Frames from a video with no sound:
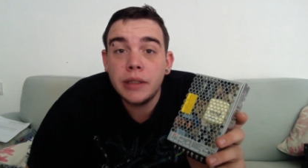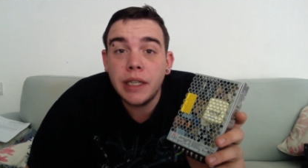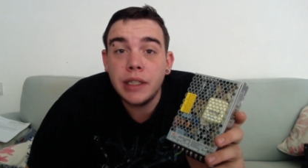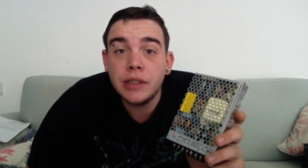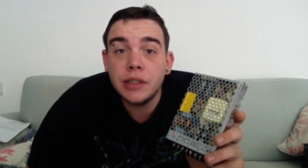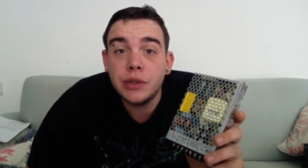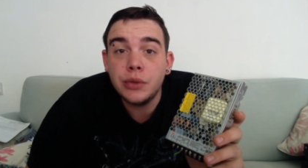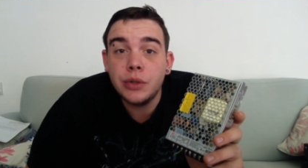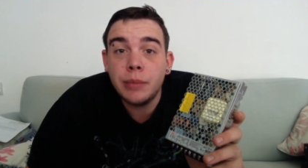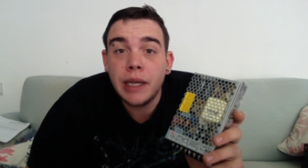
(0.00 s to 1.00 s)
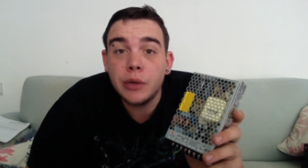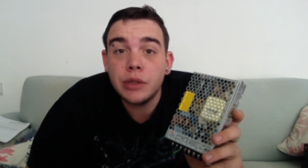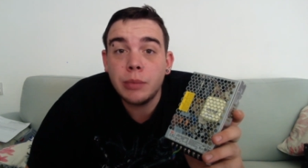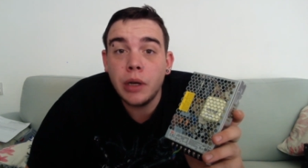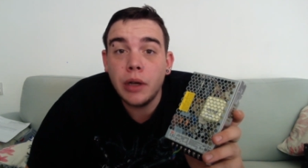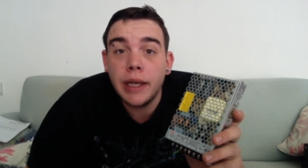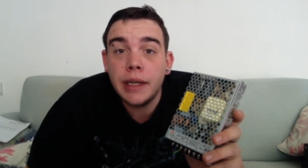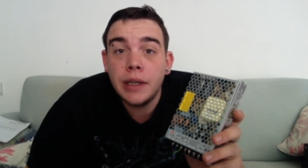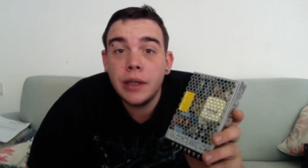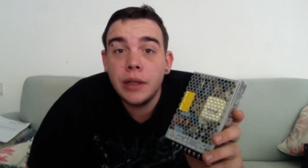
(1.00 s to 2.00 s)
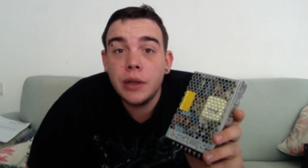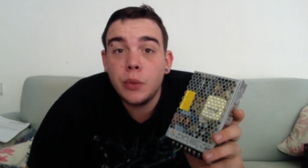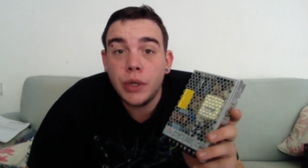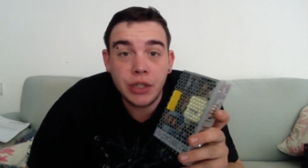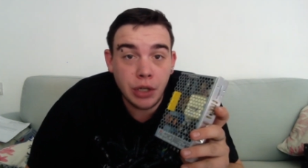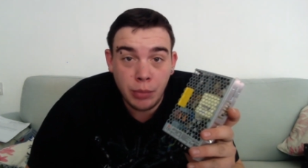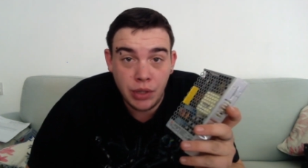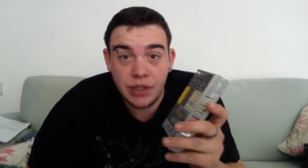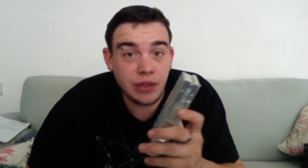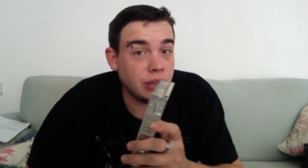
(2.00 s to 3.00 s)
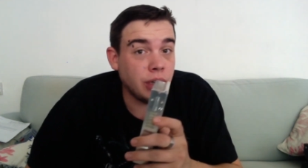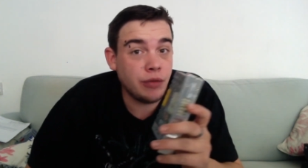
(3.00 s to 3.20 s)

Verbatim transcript: into the power supply, we're just going to put this aside